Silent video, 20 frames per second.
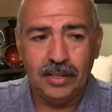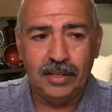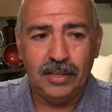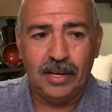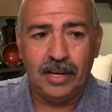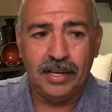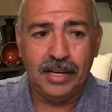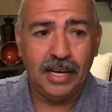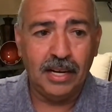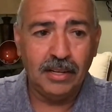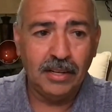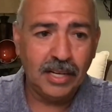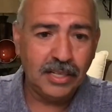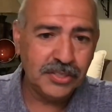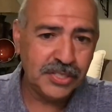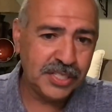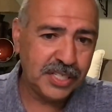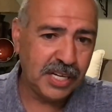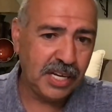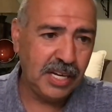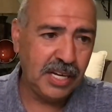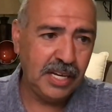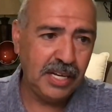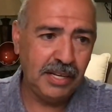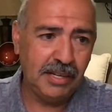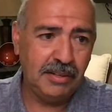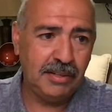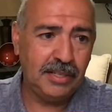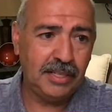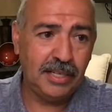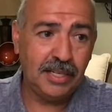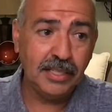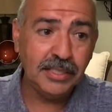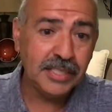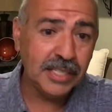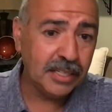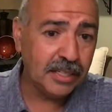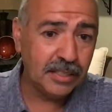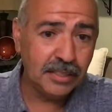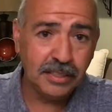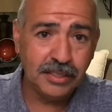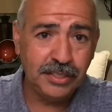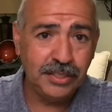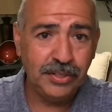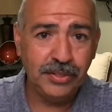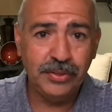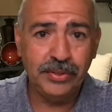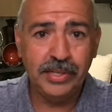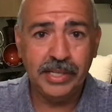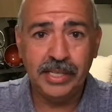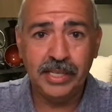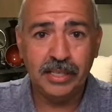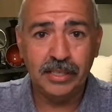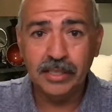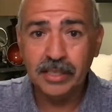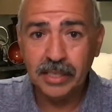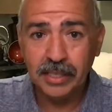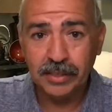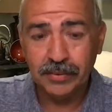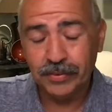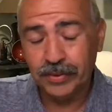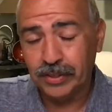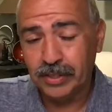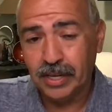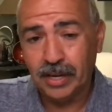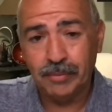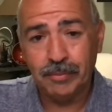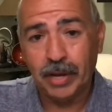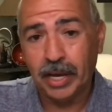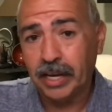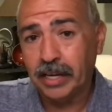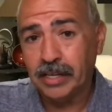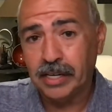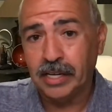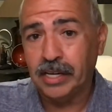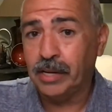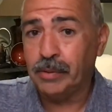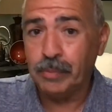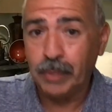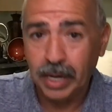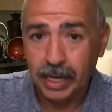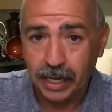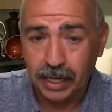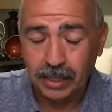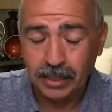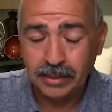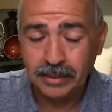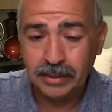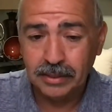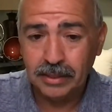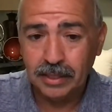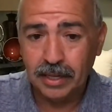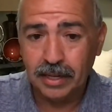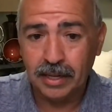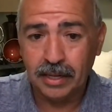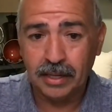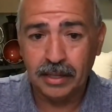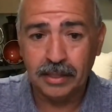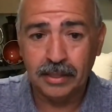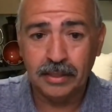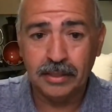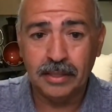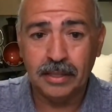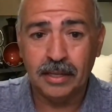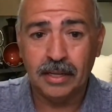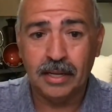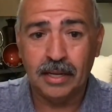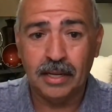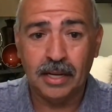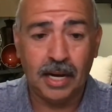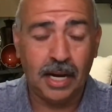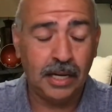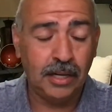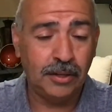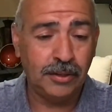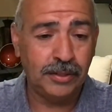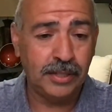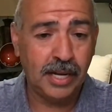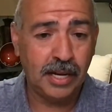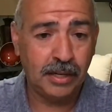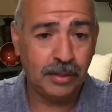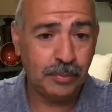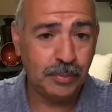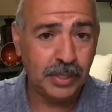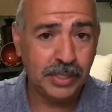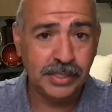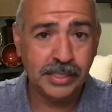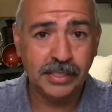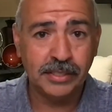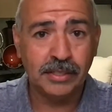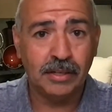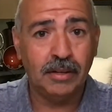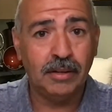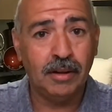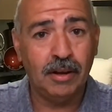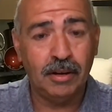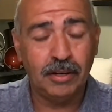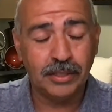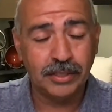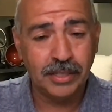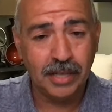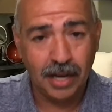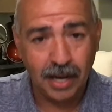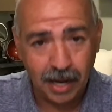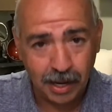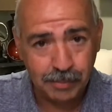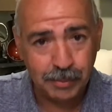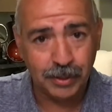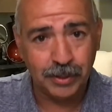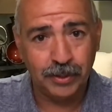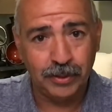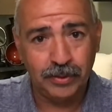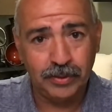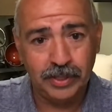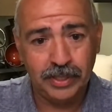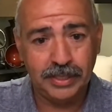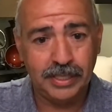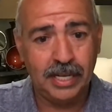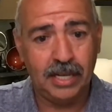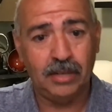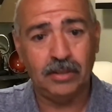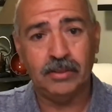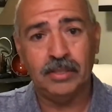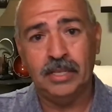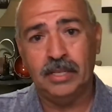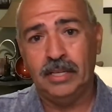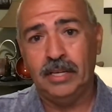an LLC isn't going to do you any good if you're not making any money. And I learned that in business a long time ago. Now,